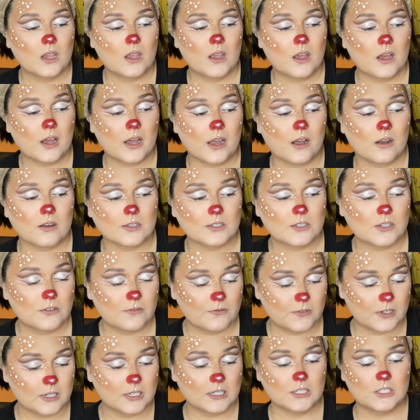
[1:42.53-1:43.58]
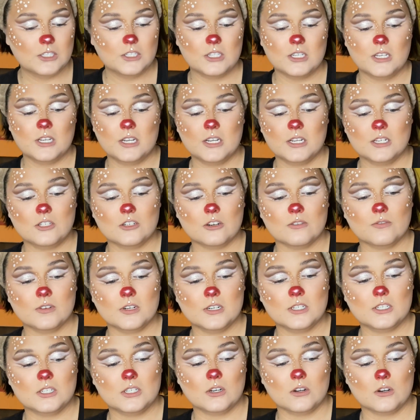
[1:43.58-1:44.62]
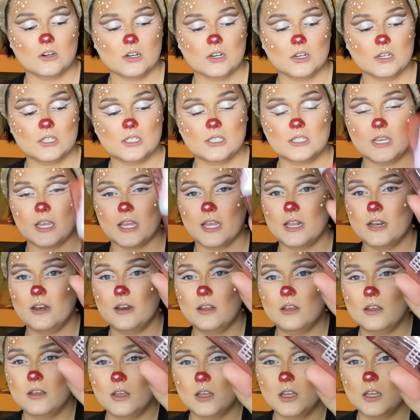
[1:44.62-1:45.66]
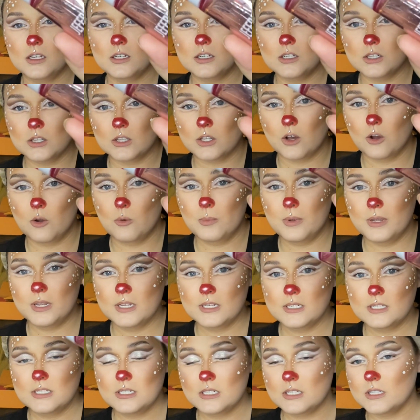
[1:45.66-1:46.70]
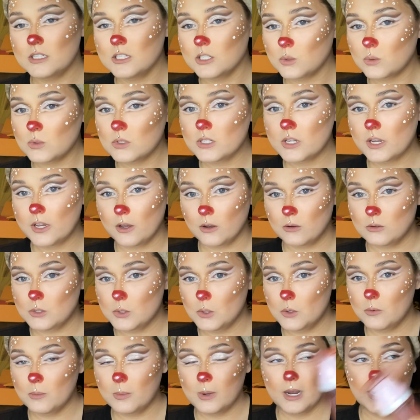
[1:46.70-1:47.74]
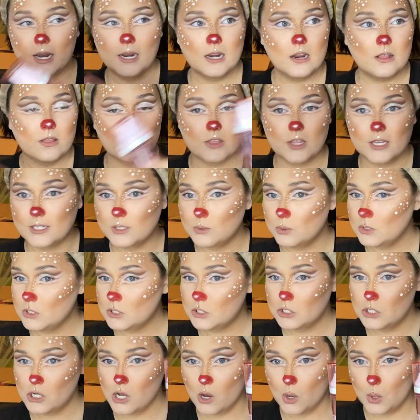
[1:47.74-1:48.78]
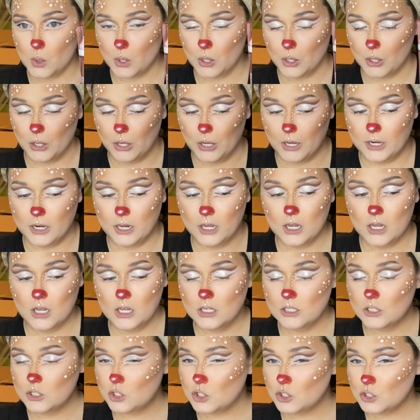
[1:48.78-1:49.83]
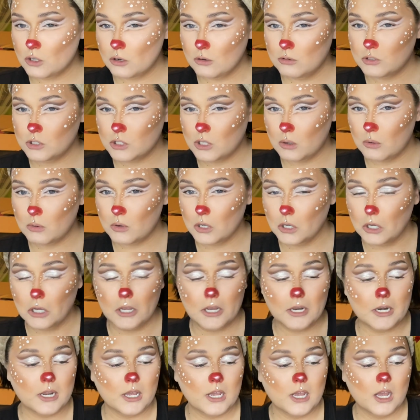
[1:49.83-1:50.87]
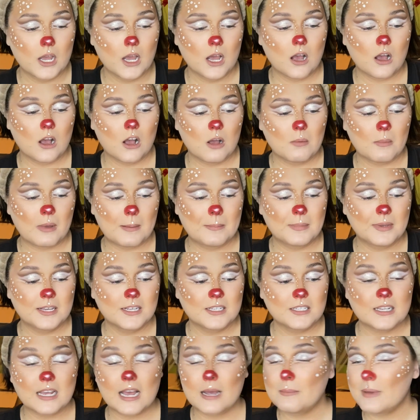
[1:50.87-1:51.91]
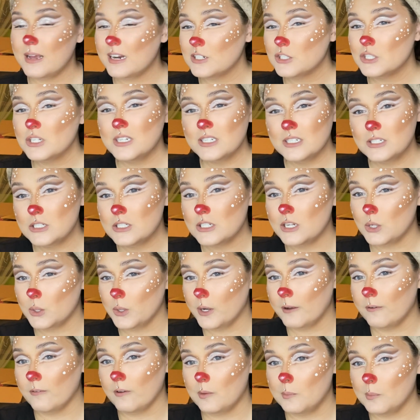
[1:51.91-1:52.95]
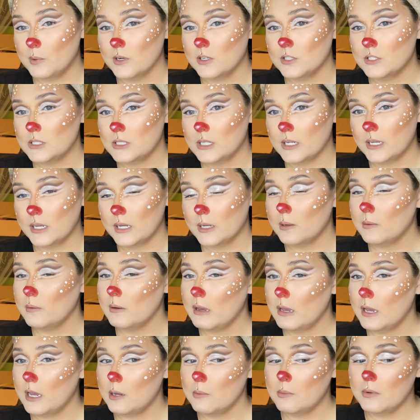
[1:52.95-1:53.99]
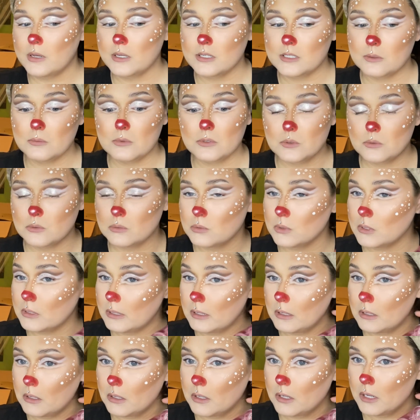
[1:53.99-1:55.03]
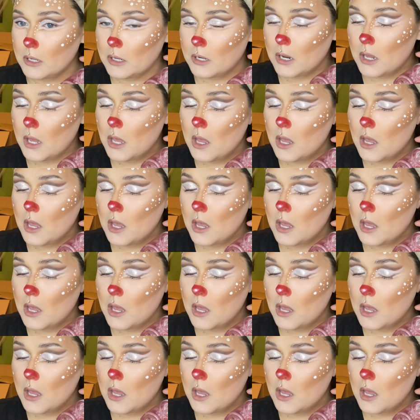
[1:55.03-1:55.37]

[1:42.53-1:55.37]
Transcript: I also finished the Jeffree Star Skin Glow Mist. This was a go-to of mine. This was so good. So good. I'm actually considering repurchasing it, okay? Because it was really good.